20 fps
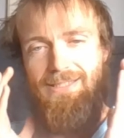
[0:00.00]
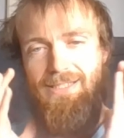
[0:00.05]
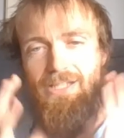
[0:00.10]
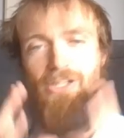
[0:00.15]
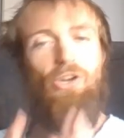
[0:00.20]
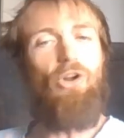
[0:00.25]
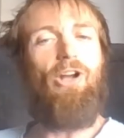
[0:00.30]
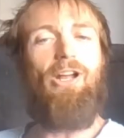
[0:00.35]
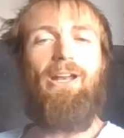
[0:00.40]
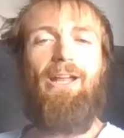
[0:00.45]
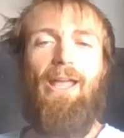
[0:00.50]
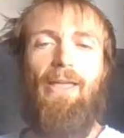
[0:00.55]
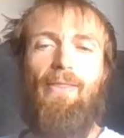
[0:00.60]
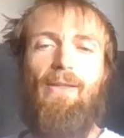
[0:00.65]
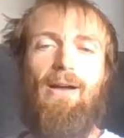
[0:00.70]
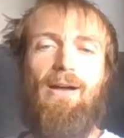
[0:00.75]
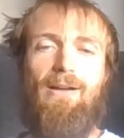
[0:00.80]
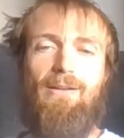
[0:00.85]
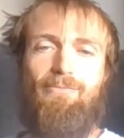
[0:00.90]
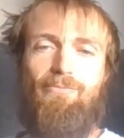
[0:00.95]
You're not going to get
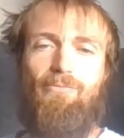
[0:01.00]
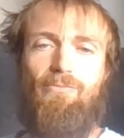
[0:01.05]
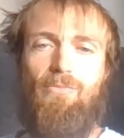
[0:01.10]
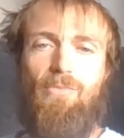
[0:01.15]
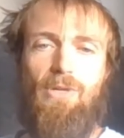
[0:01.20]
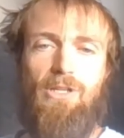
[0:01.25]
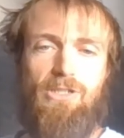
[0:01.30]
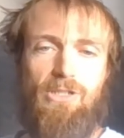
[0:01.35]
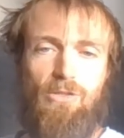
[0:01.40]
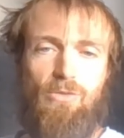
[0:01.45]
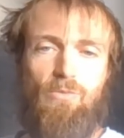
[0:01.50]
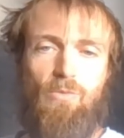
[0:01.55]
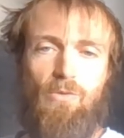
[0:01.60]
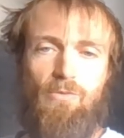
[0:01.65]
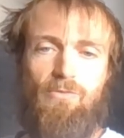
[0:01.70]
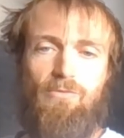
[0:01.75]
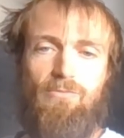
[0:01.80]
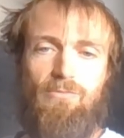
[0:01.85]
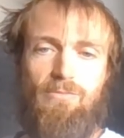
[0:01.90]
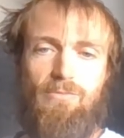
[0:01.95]
that as a lone wolf.
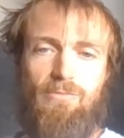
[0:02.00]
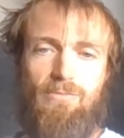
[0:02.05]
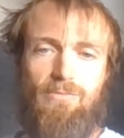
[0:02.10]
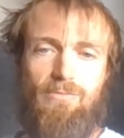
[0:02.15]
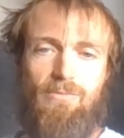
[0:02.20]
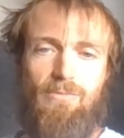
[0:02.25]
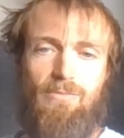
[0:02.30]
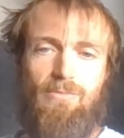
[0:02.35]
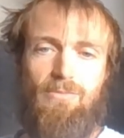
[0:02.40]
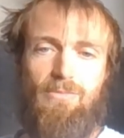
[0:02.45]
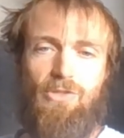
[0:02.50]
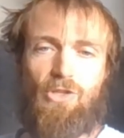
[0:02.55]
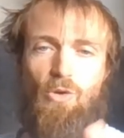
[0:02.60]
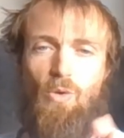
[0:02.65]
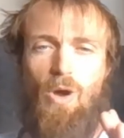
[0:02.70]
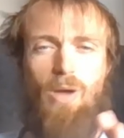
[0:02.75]
So